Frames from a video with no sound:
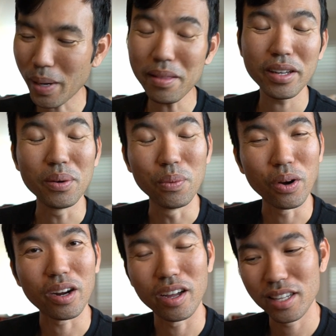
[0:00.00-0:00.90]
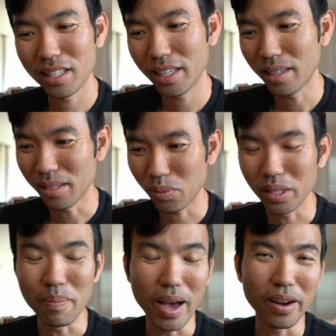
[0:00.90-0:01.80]
probably gonna work, honestly. It doesn't
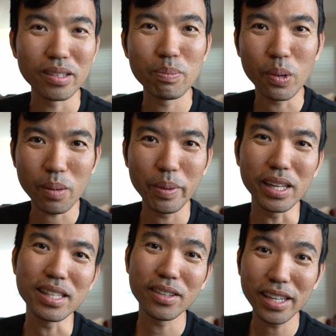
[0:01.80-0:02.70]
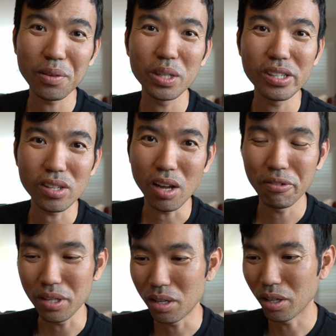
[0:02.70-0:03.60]
really matter. It's pork belly. It's gonna get really soft
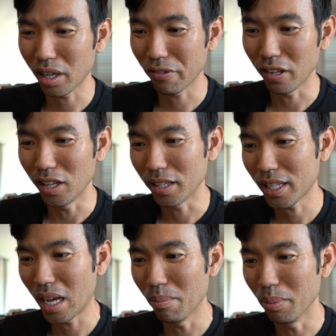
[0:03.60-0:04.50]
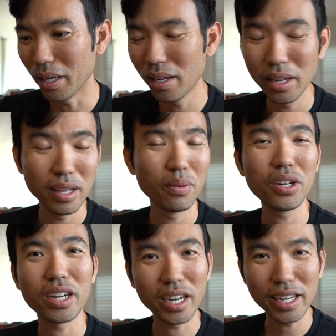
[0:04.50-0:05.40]
when you cook it for a long time, but when
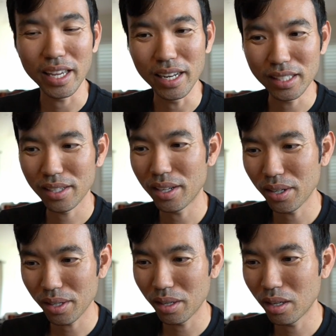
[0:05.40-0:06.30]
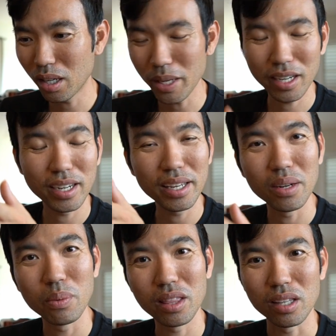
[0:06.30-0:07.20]
you're cutting it, you're gonna be cutting it
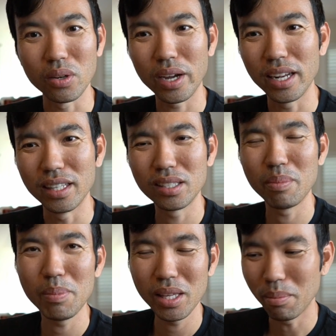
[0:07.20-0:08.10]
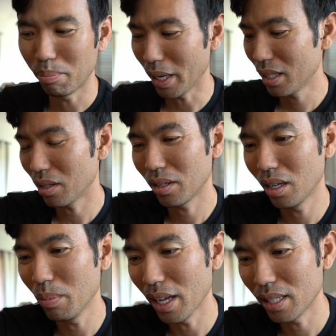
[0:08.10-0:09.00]
with the grain, and so maybe the bites aren't
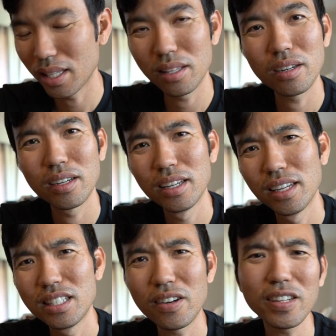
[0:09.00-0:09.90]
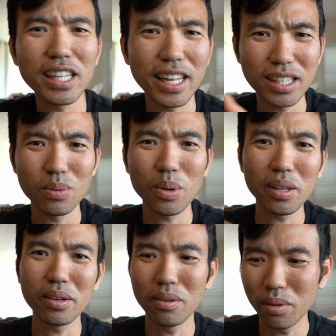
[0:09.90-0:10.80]
gonna be as tender. Generally like to roll
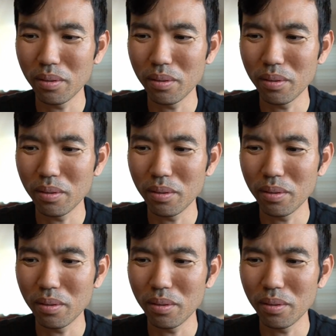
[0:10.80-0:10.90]
it